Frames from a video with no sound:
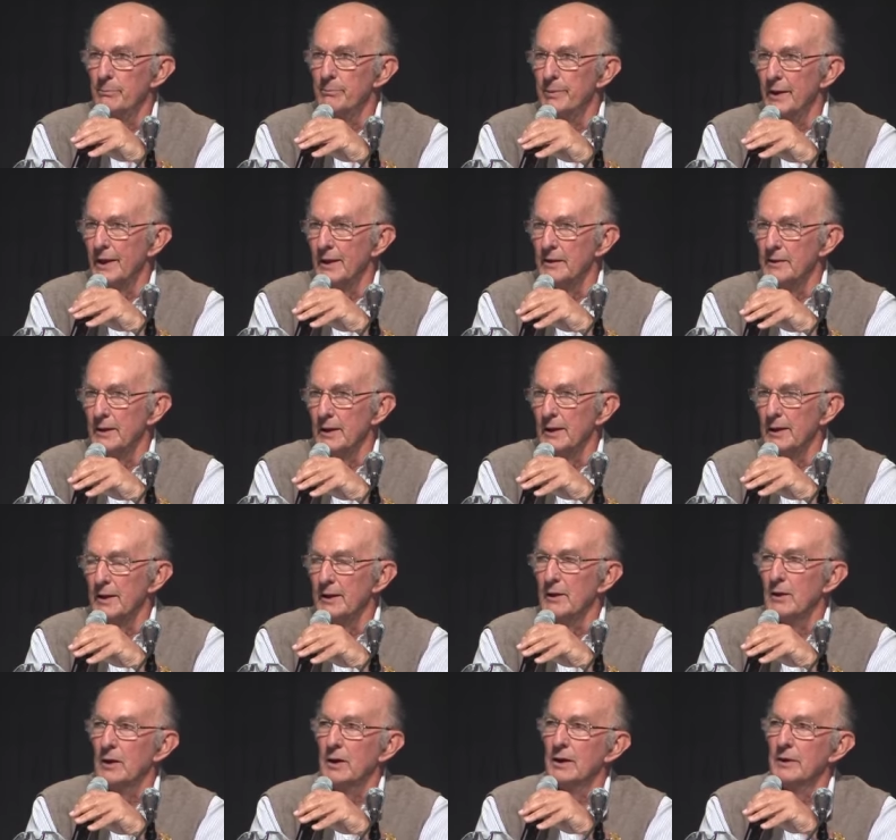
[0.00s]

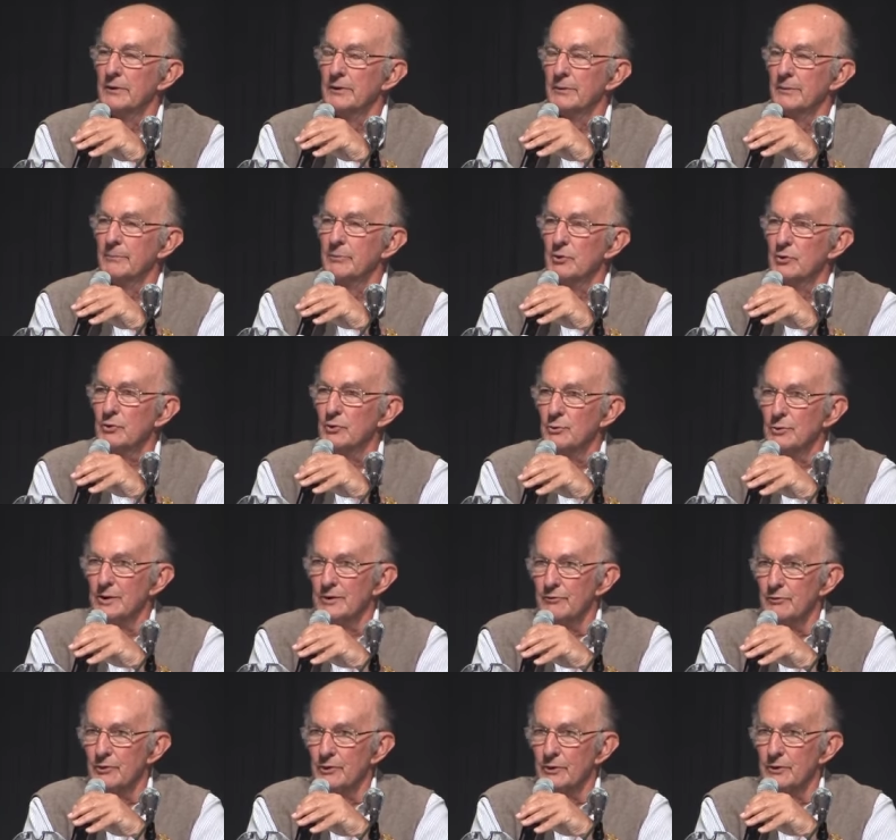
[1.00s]
bending on the Blue
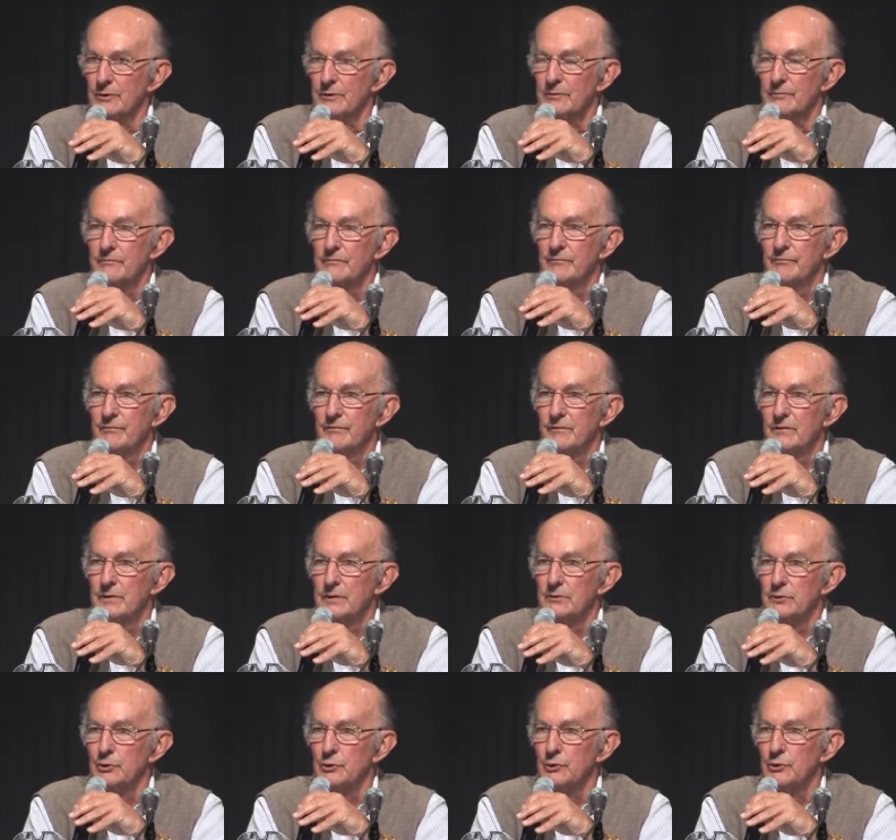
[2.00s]
River
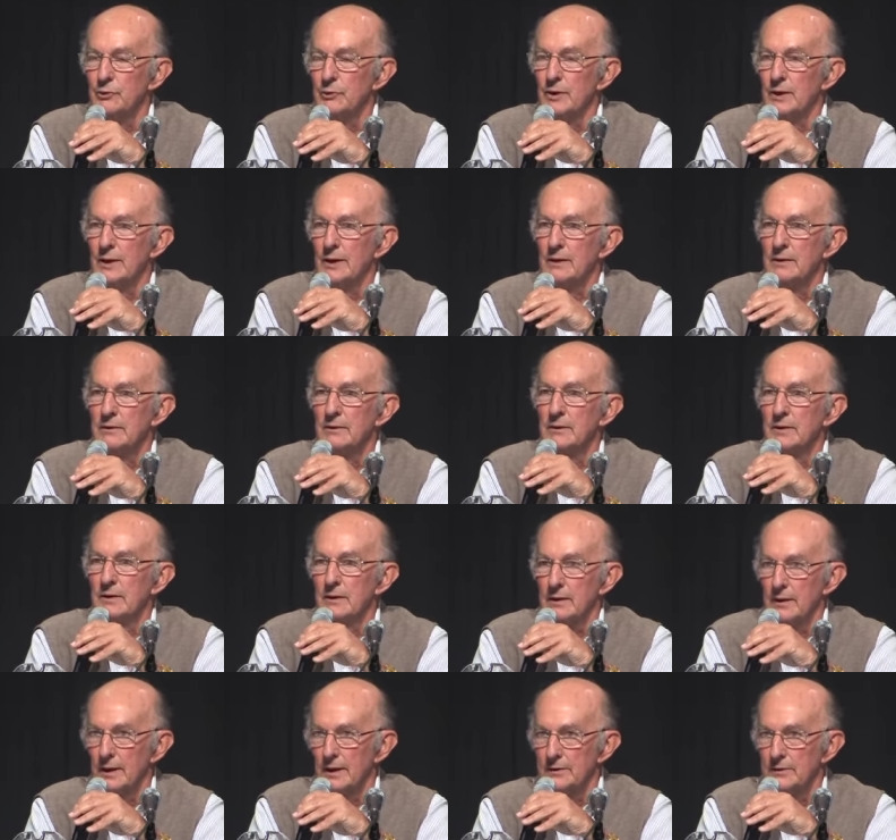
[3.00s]
to uh,
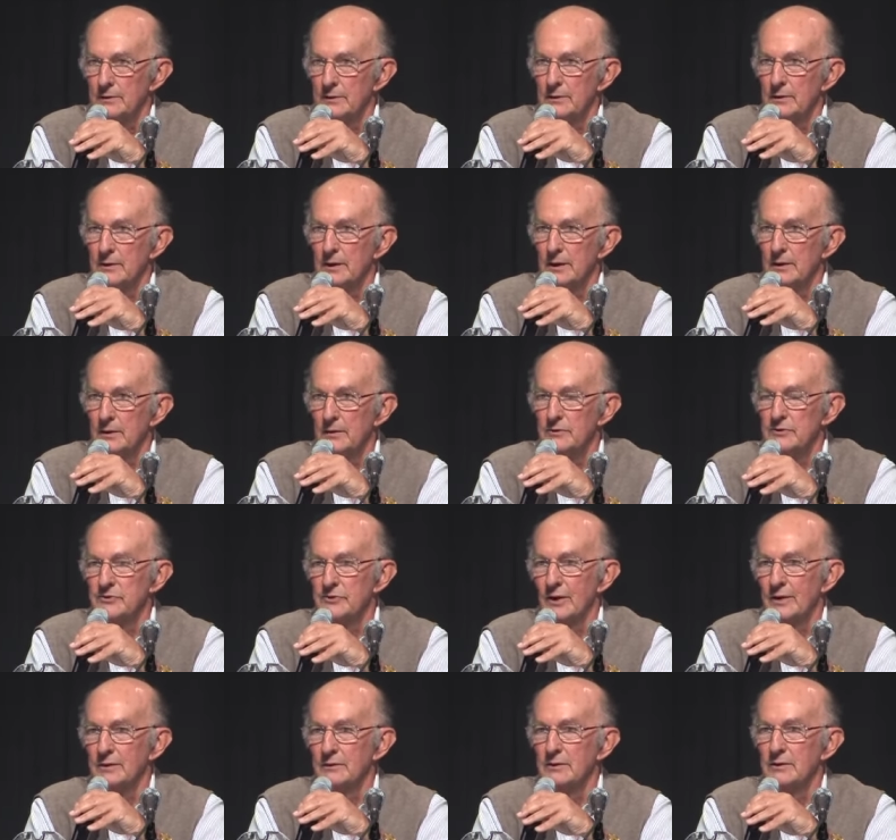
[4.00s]
get a
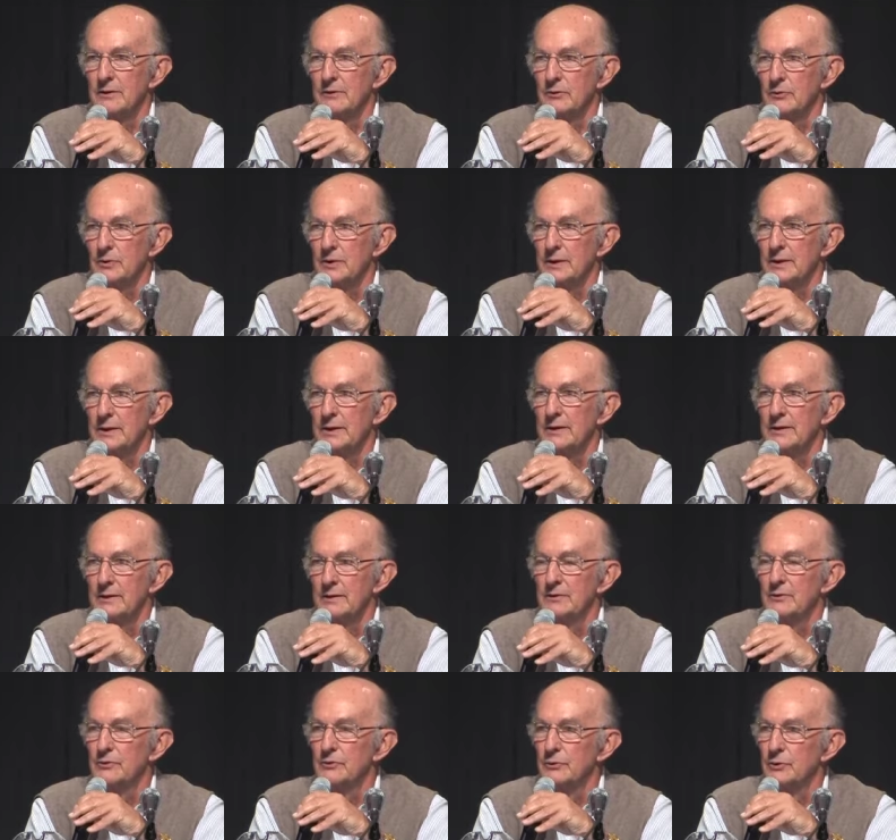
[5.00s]
consent decree
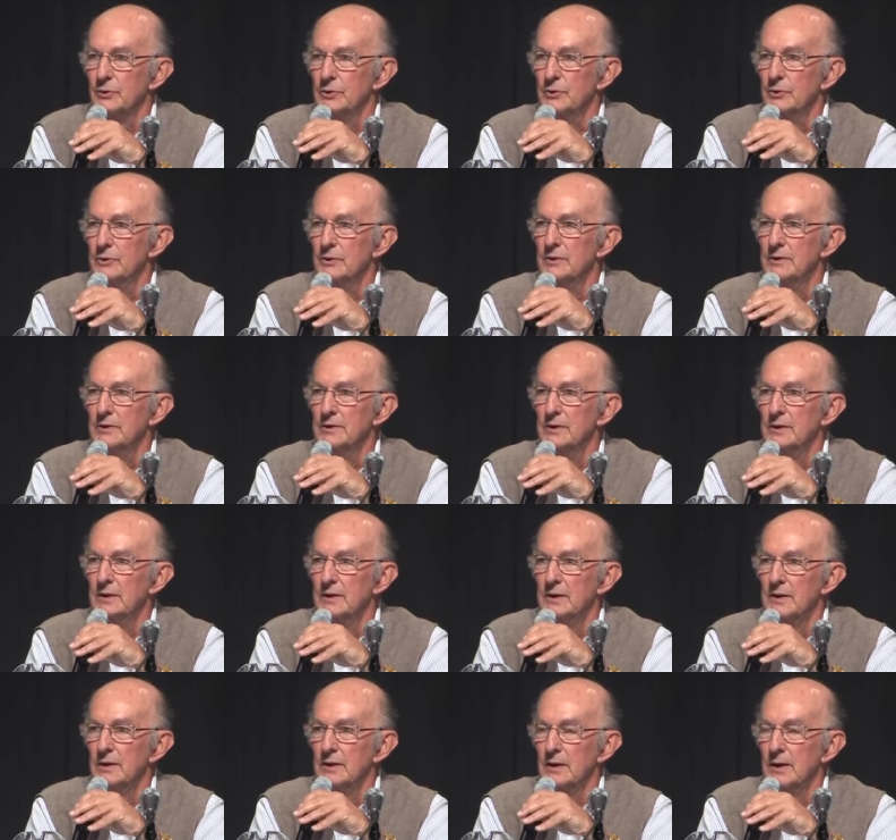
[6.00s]
through,
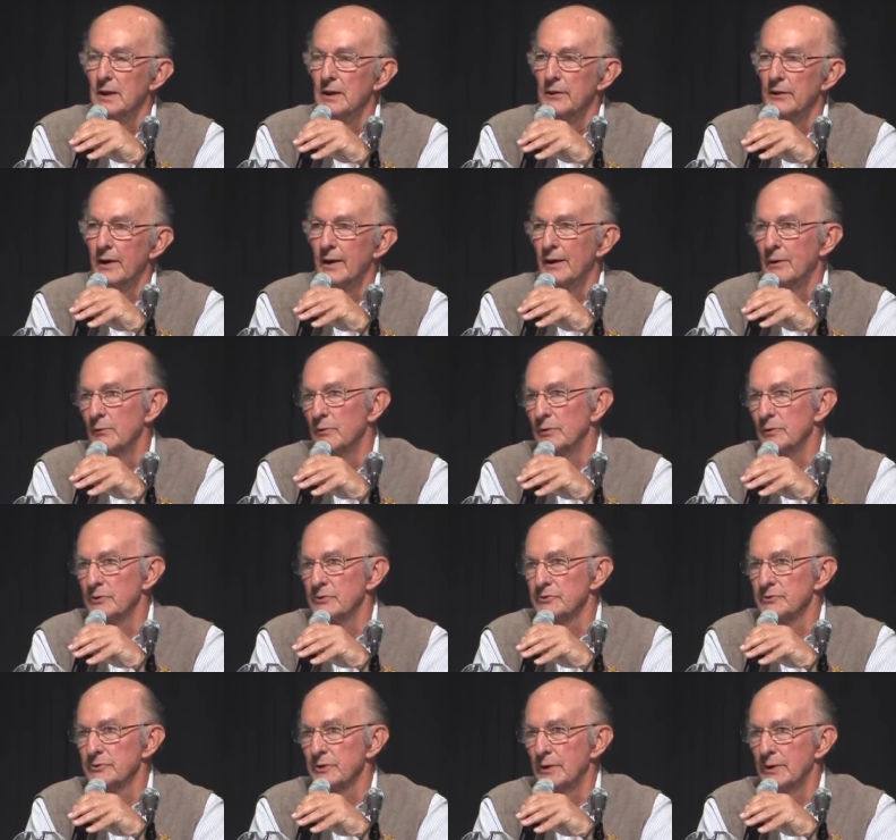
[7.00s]
and that
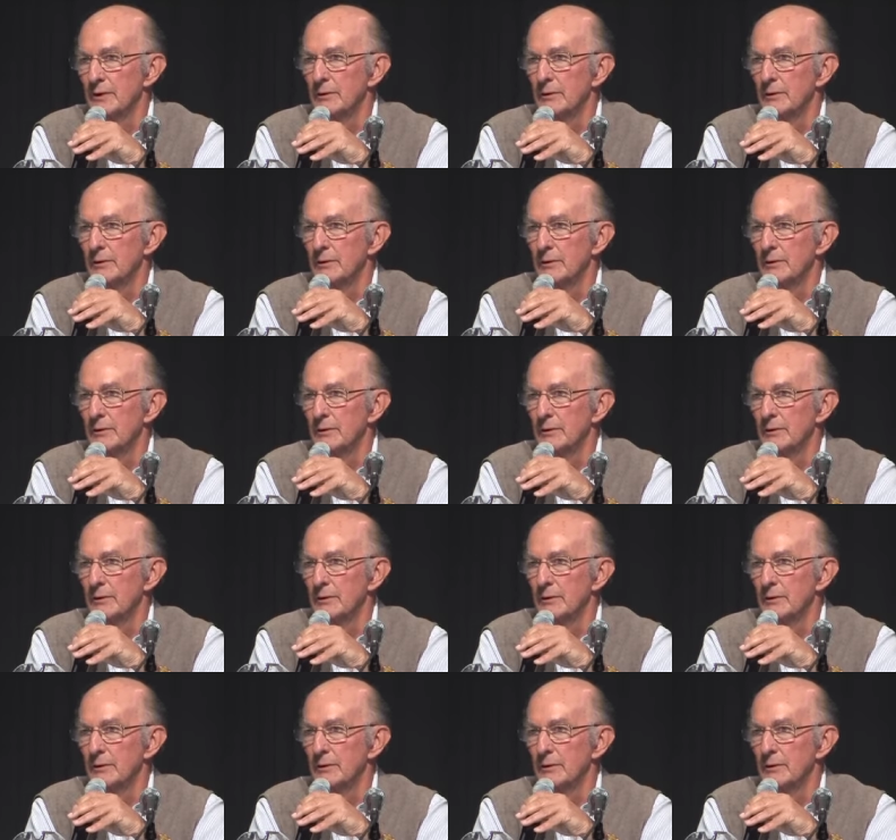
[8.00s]
was